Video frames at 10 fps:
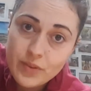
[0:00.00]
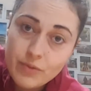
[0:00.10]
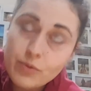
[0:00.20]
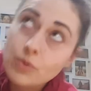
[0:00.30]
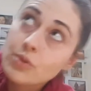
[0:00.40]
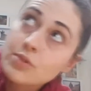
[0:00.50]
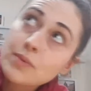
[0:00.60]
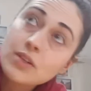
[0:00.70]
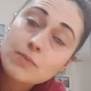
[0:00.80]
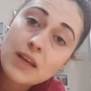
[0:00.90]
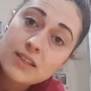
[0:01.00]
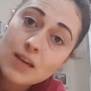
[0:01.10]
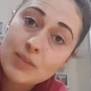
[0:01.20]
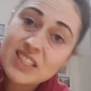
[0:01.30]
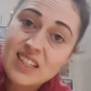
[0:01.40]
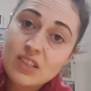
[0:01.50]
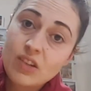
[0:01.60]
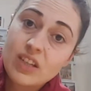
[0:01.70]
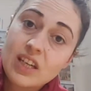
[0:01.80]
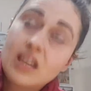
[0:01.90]
for us, because by the time we sit
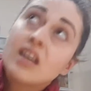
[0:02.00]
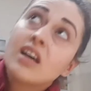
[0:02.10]
on it,